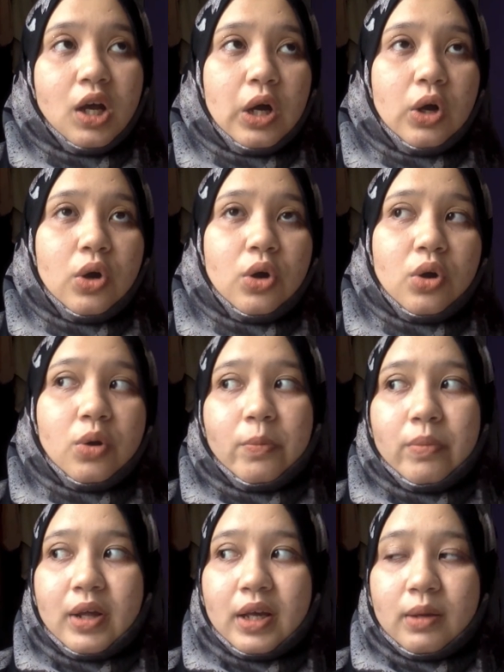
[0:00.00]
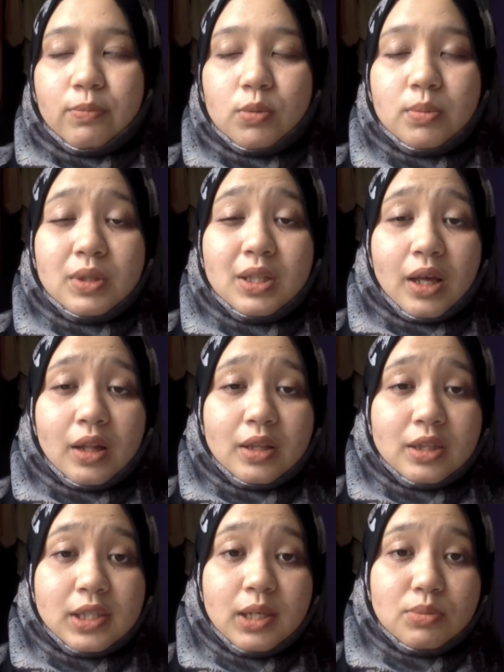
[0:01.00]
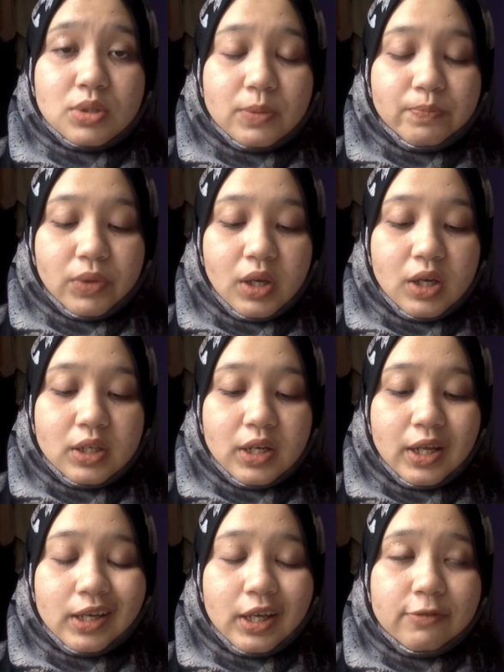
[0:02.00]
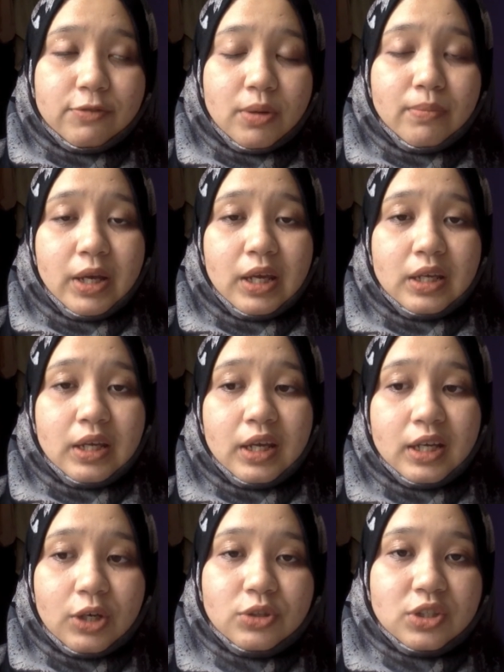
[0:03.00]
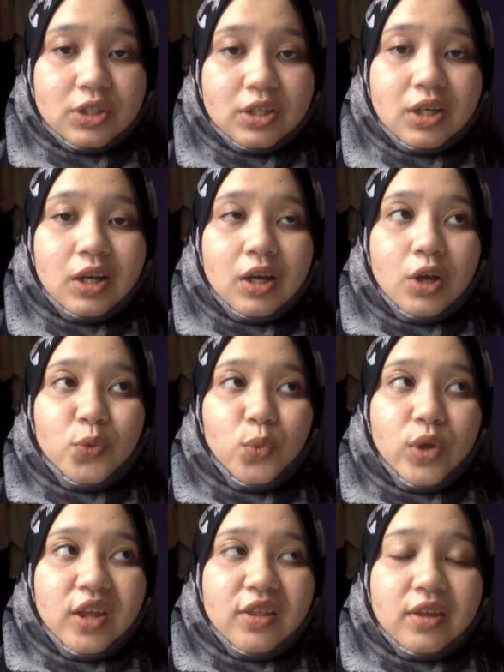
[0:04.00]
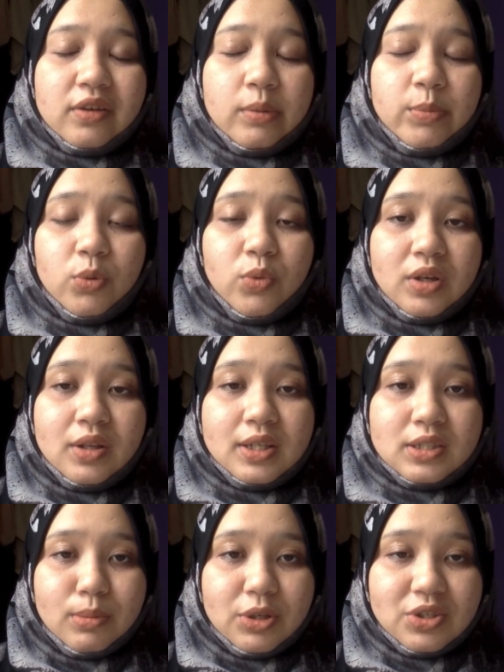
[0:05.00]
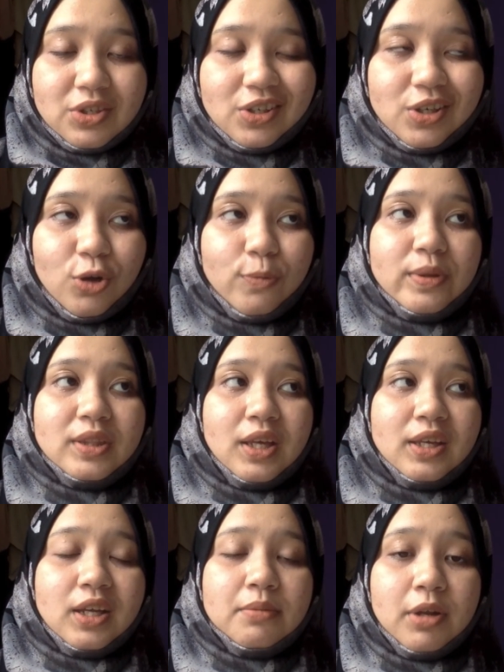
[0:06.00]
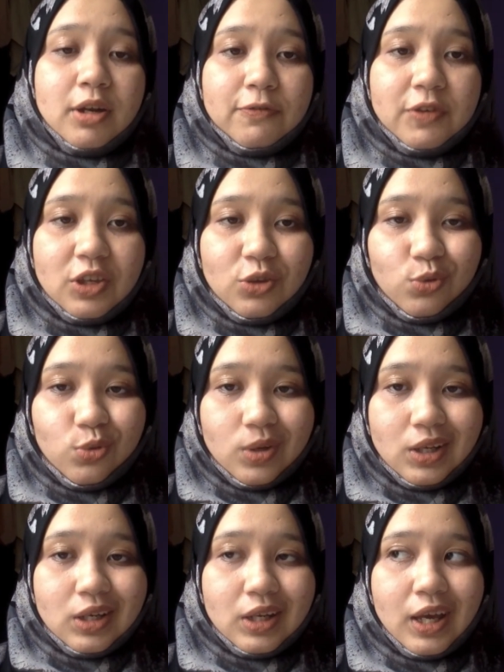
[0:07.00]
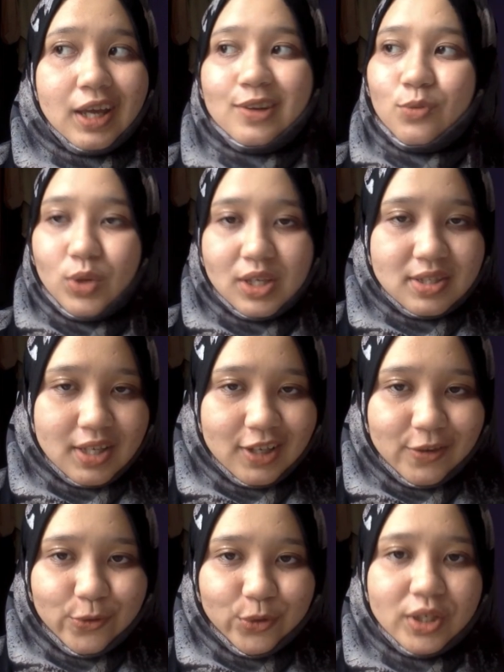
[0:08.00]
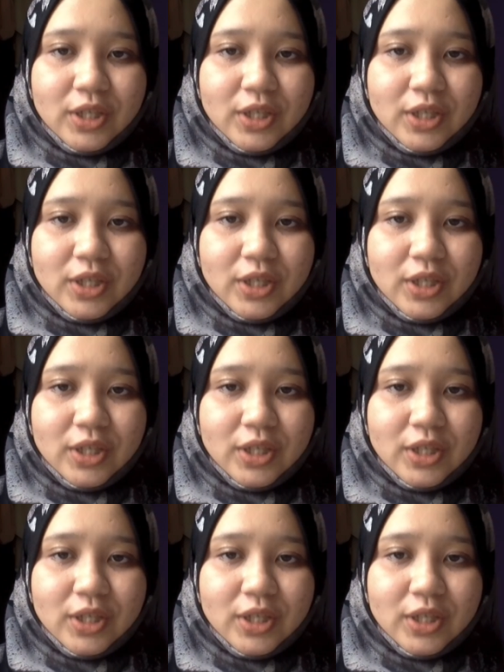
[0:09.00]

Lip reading: or probably the tips that I get from my encounter with FIP 1 last semester, hoping that it can benefit you in any ways that it could.